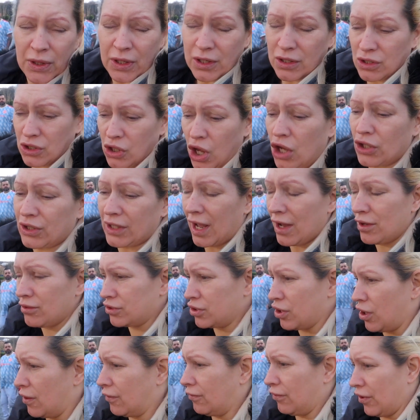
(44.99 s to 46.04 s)
because lockdown's
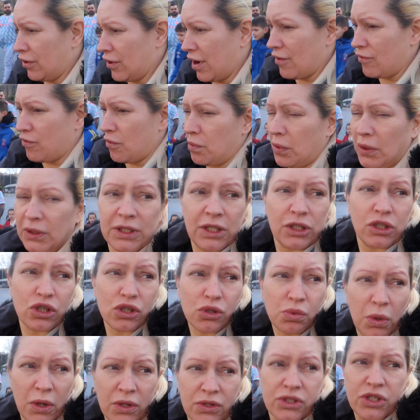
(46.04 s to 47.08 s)
over and everybody just
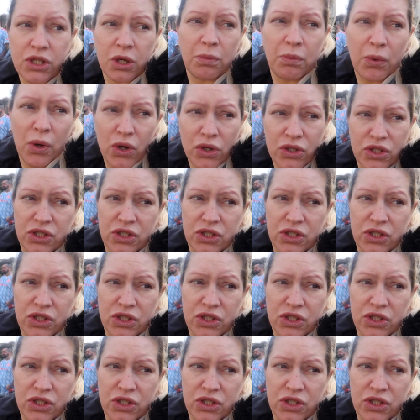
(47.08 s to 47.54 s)
wants to book